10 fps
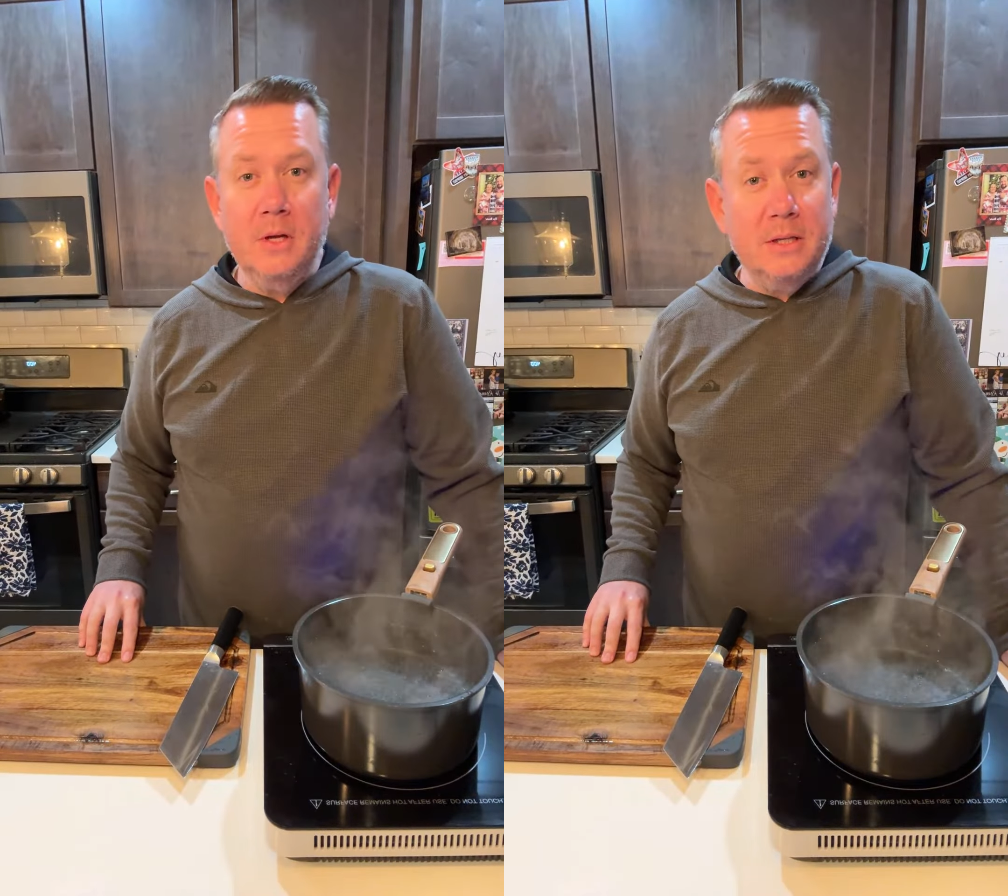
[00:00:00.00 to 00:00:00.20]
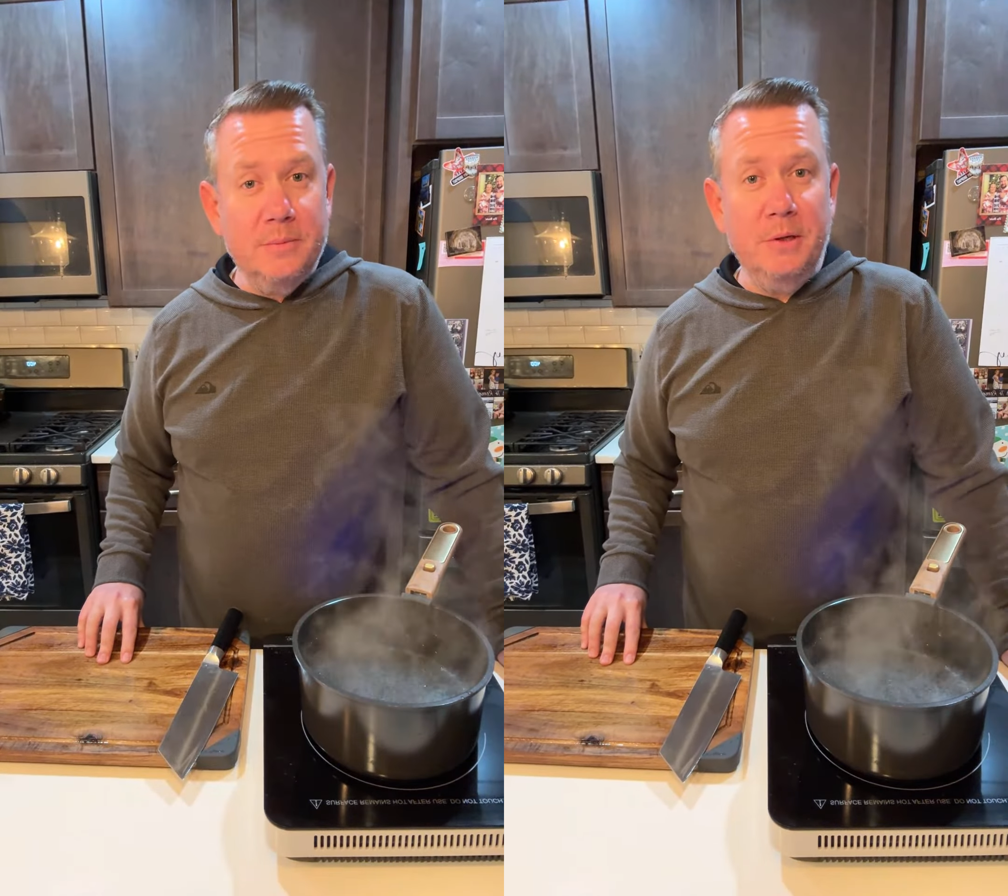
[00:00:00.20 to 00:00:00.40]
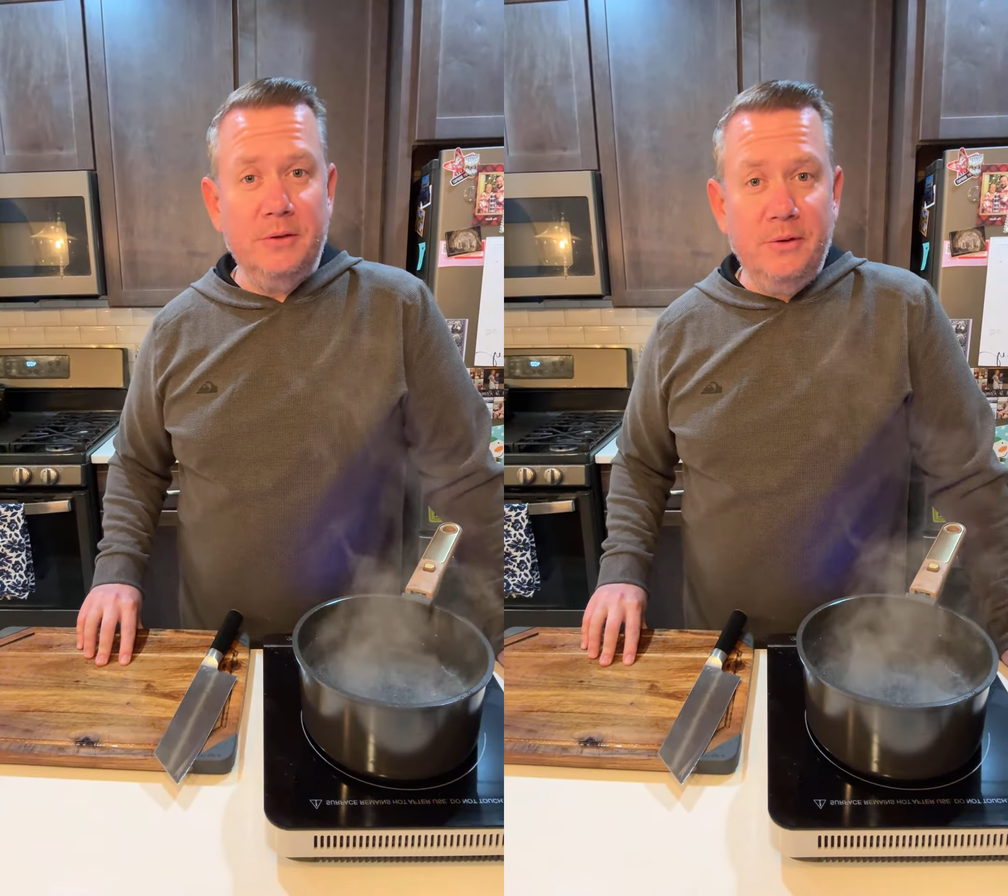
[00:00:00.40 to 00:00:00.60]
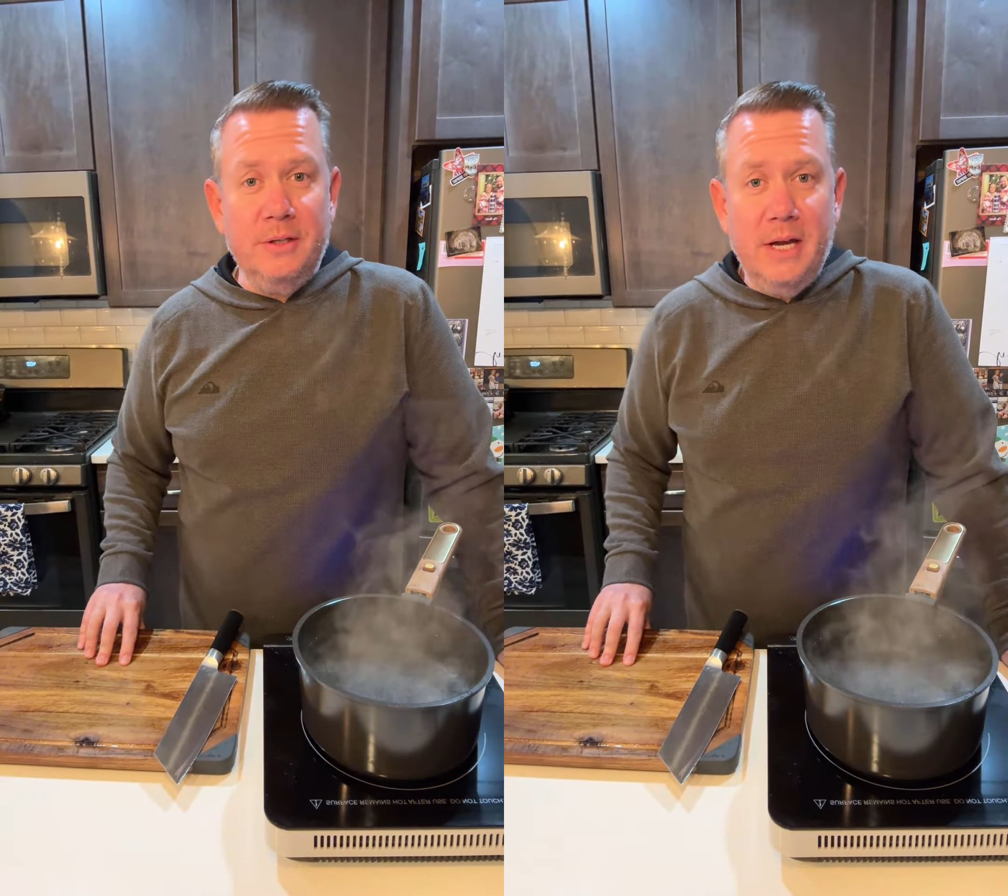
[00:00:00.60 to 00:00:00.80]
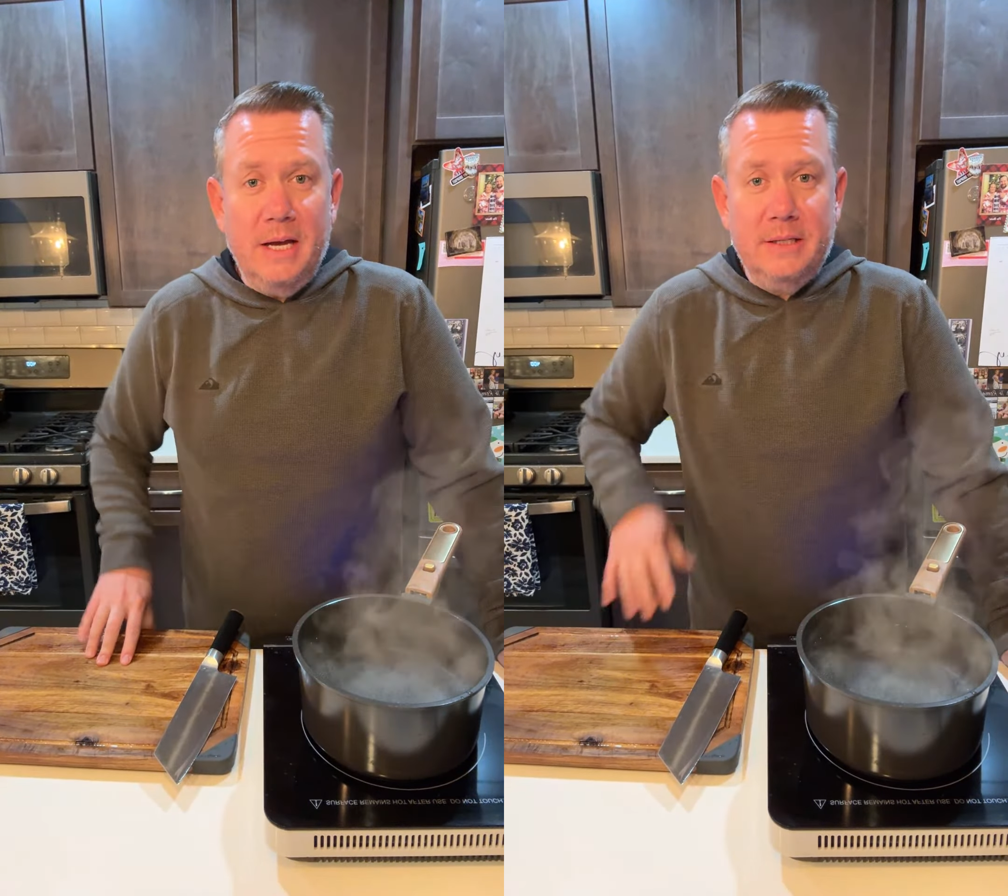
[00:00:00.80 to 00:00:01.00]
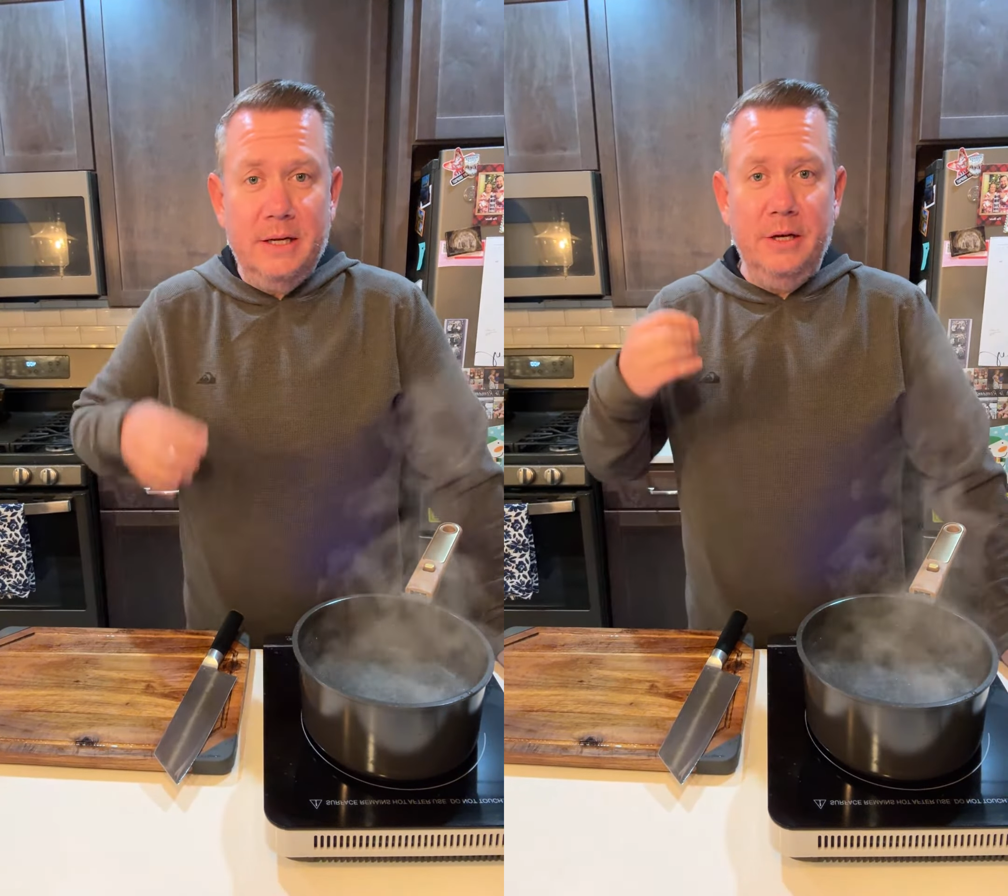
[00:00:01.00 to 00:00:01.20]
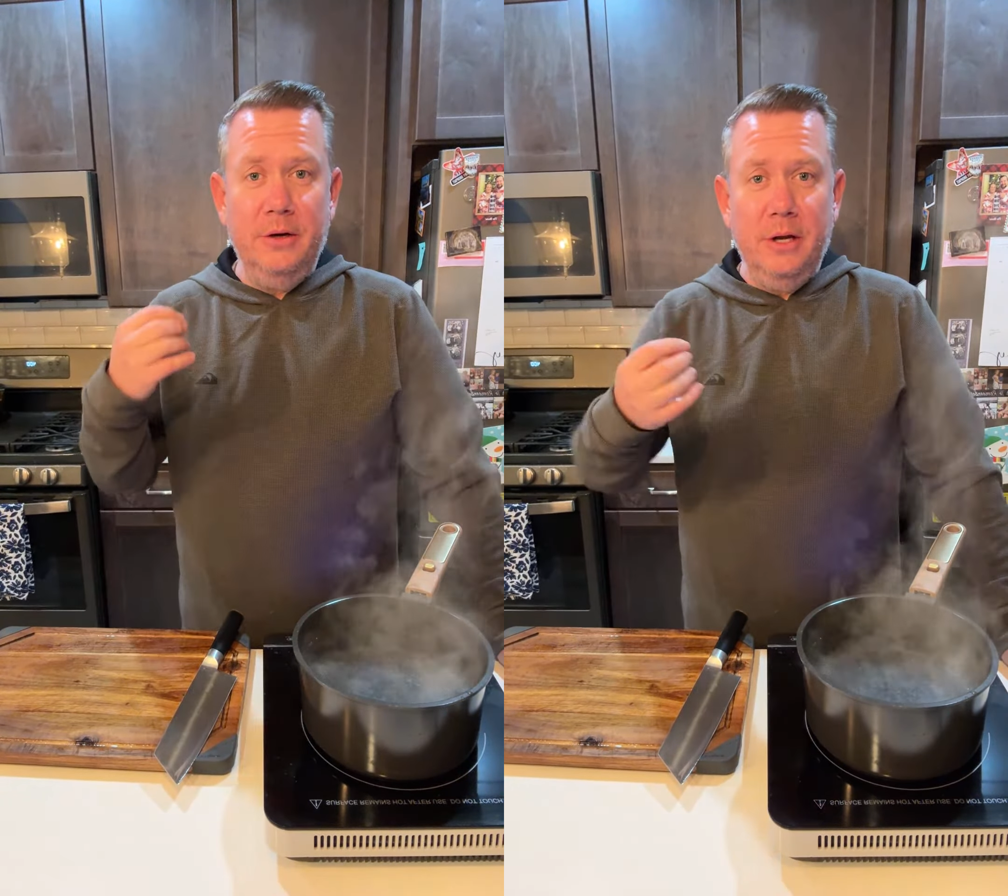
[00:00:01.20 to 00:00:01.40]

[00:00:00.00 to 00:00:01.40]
It smells fantastic in here.